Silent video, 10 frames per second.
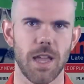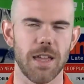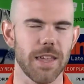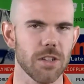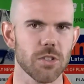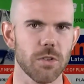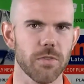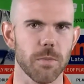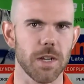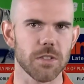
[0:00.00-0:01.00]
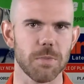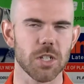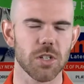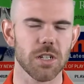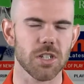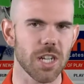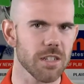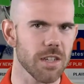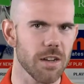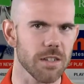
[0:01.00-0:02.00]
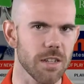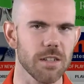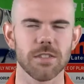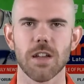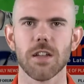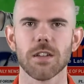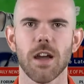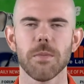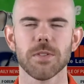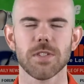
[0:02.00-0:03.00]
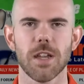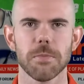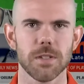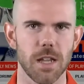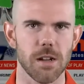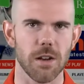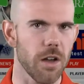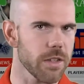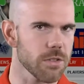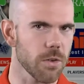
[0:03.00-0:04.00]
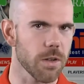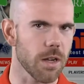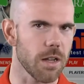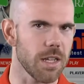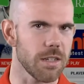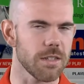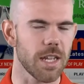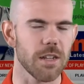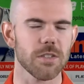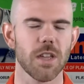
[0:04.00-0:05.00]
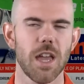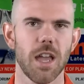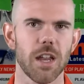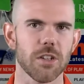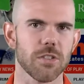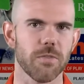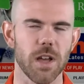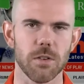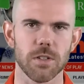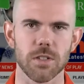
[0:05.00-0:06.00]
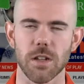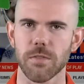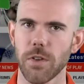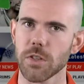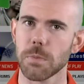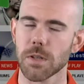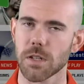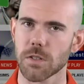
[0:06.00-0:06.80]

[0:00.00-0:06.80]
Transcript: And that'll do it from us. Make sure to check us out at tennisnow.com to stay up to date on all that's going on in tennis, and also follow us on Facebook